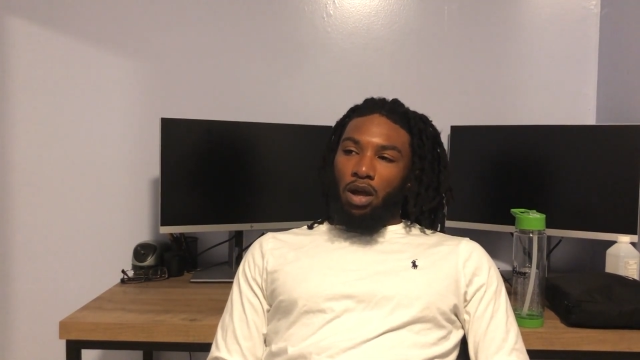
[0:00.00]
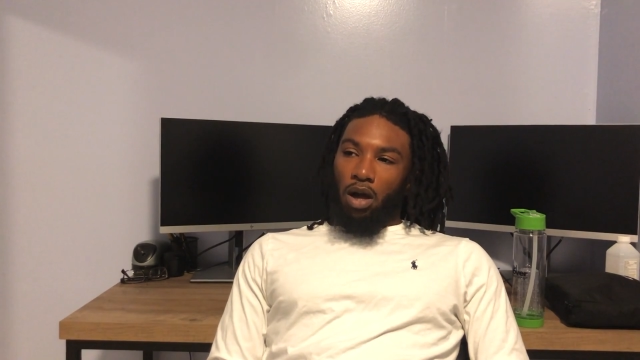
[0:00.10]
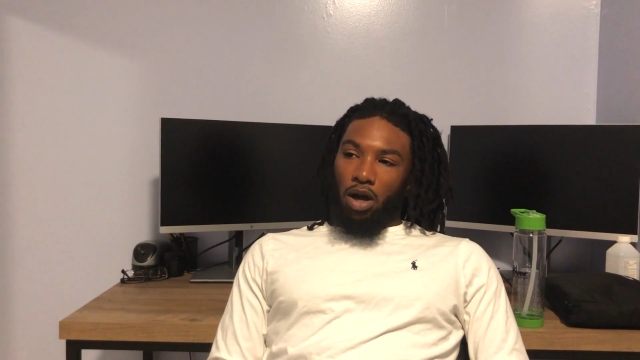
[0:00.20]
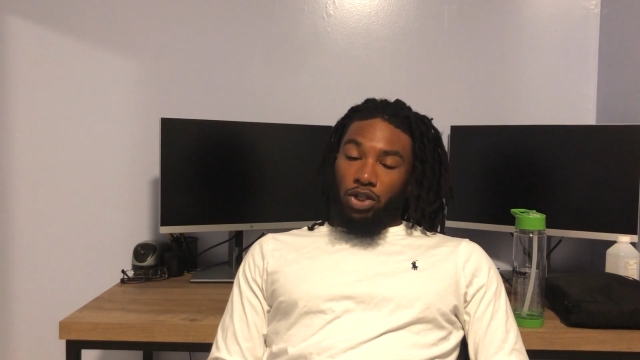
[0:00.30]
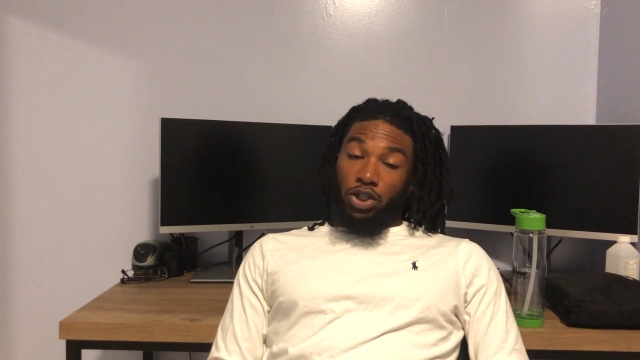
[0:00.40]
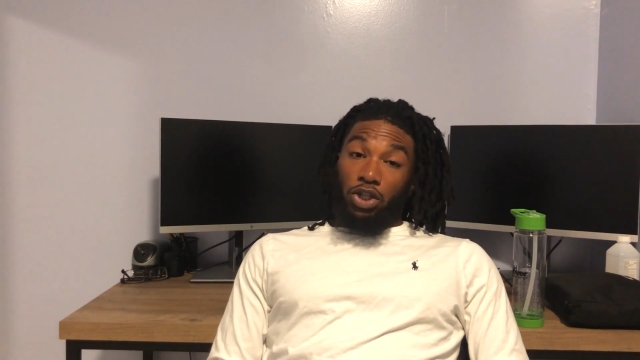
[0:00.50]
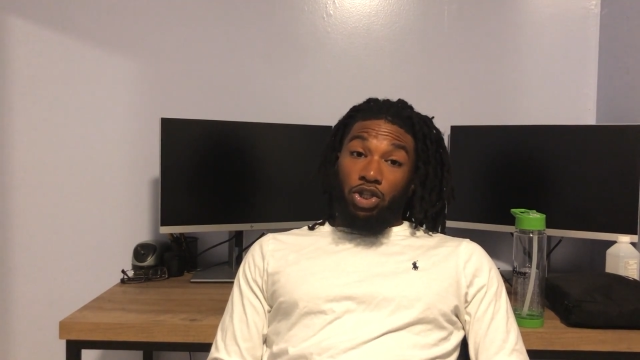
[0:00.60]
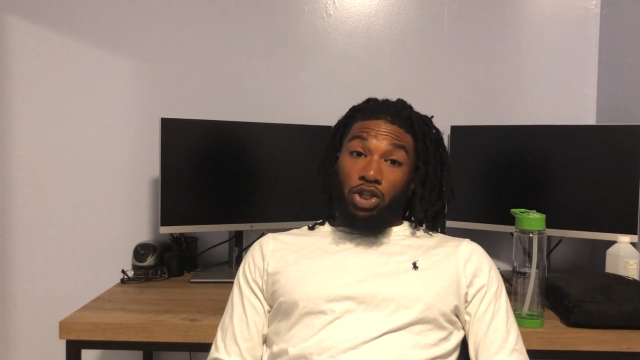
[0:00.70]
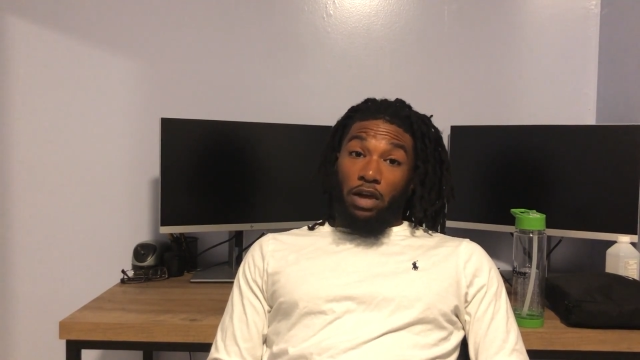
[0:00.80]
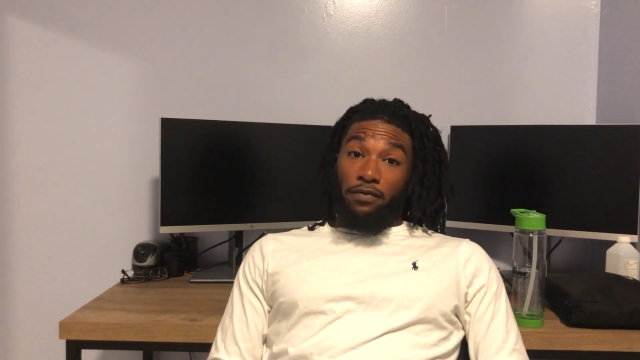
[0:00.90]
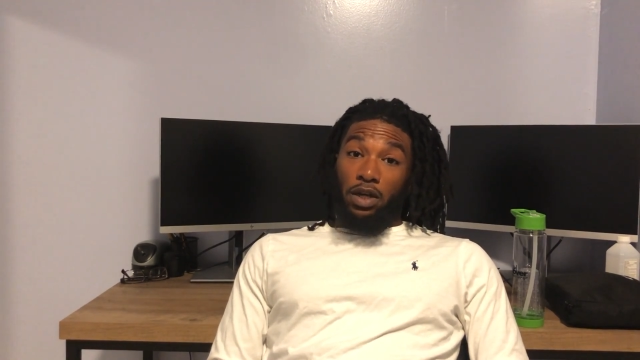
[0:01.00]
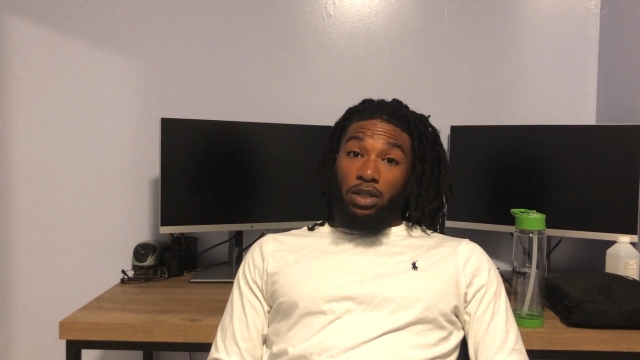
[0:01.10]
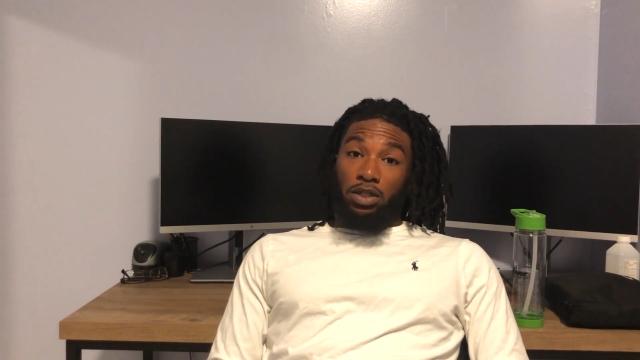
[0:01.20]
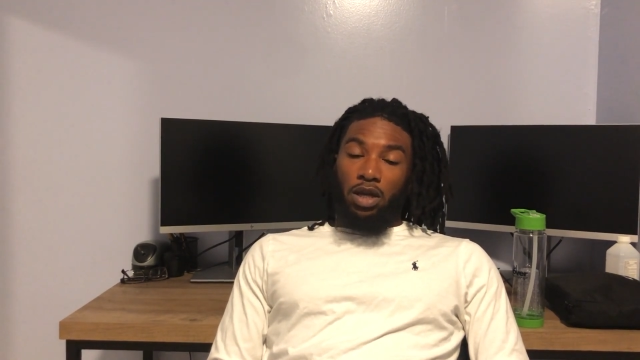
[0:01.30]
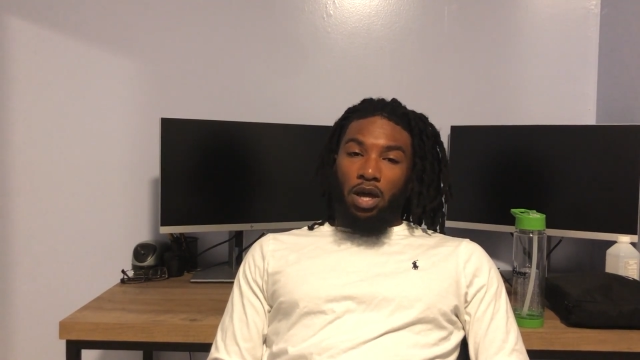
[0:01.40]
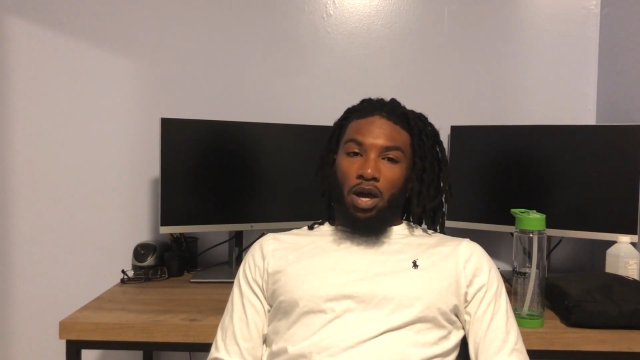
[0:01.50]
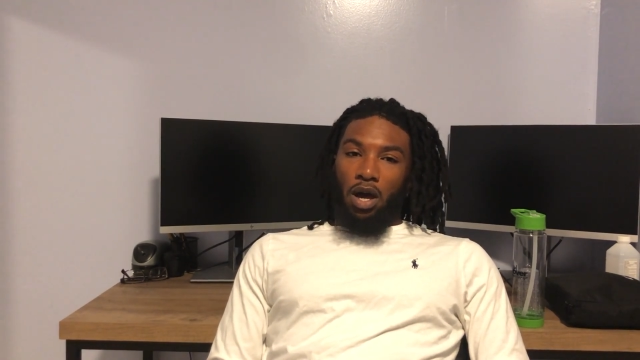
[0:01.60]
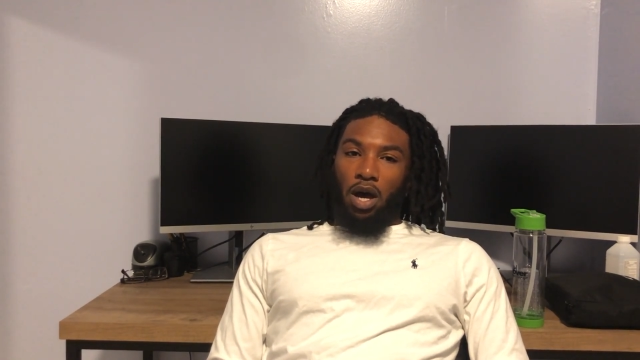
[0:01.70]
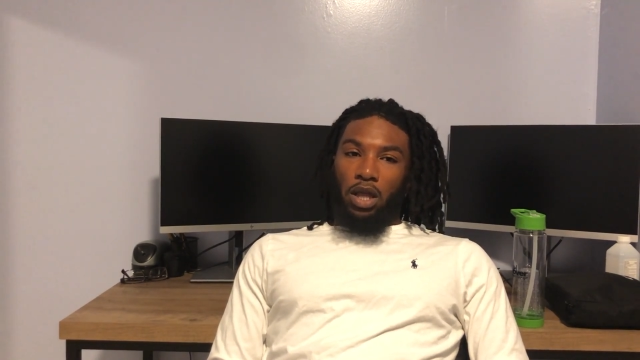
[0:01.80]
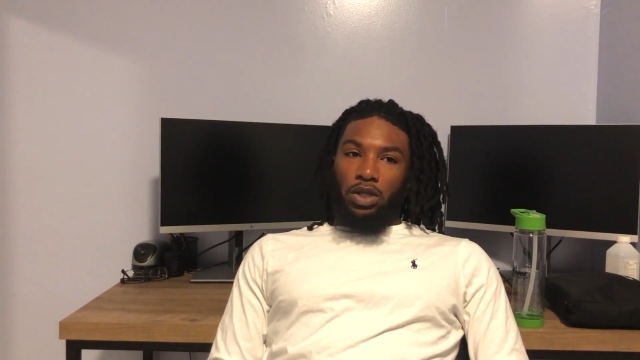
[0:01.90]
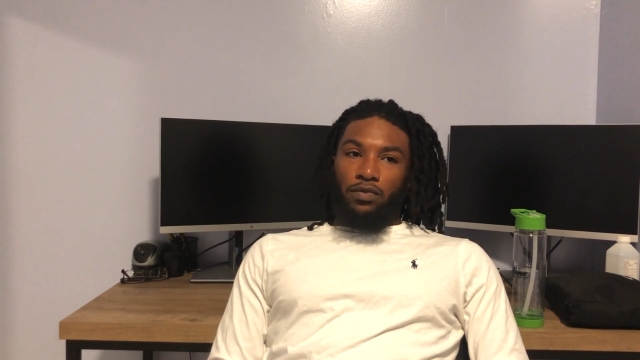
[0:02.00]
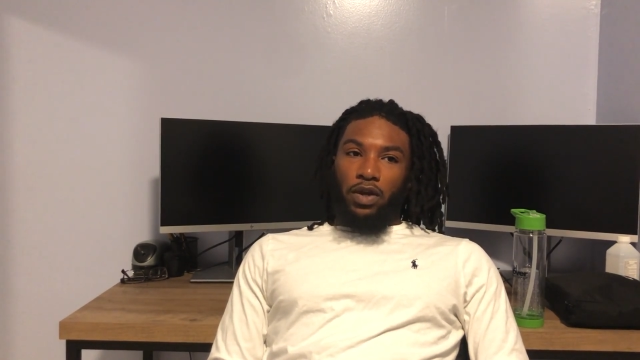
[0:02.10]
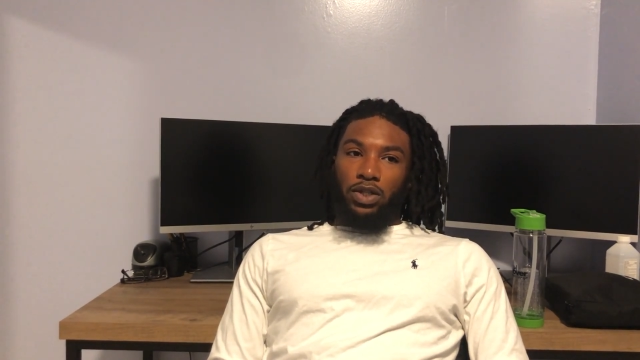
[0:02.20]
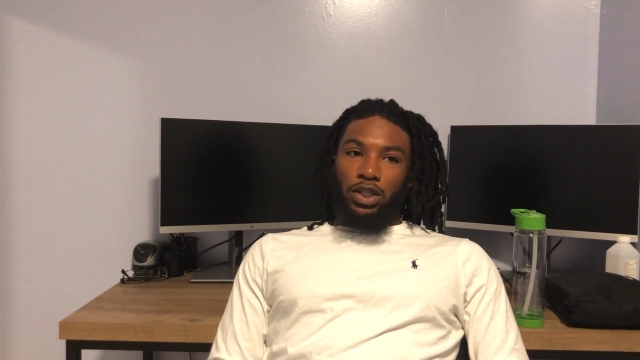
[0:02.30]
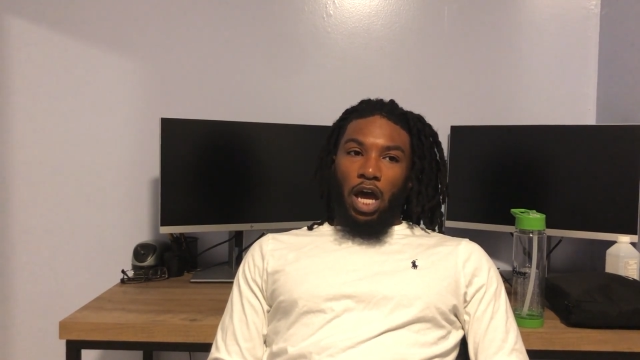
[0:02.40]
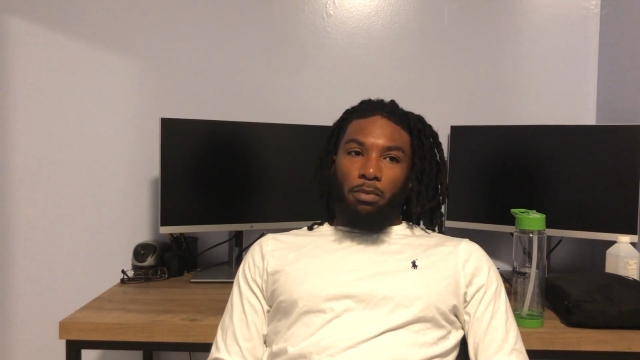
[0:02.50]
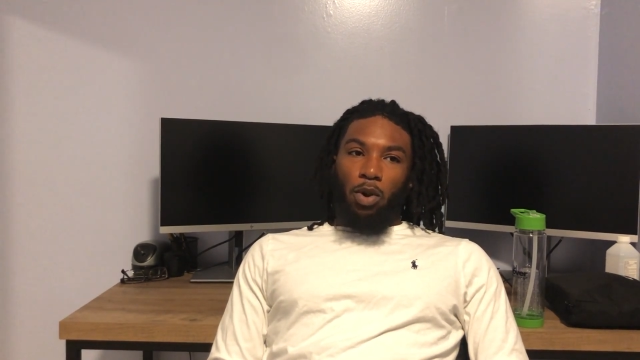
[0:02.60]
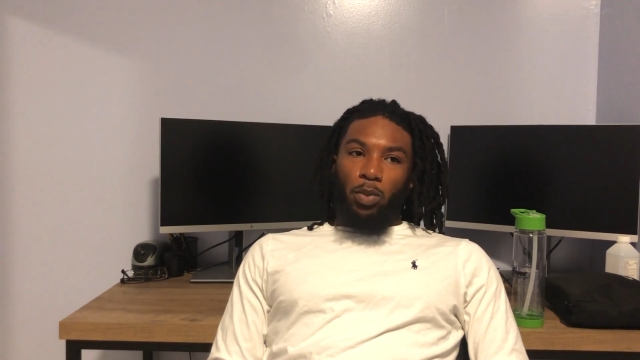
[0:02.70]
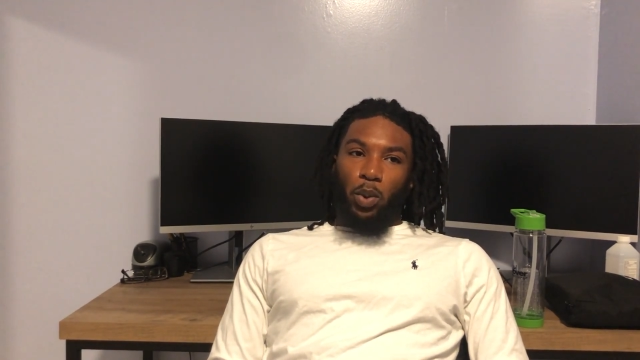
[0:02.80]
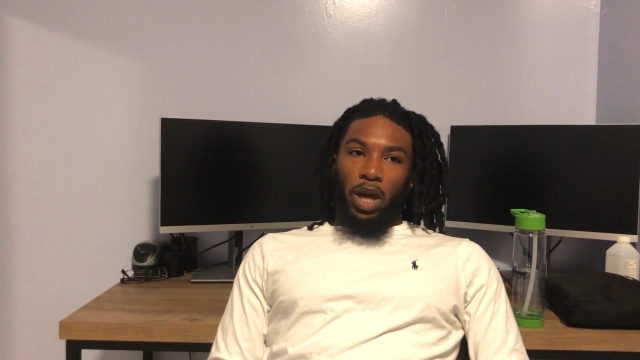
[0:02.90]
Our seniors left us. That was a very sad moment.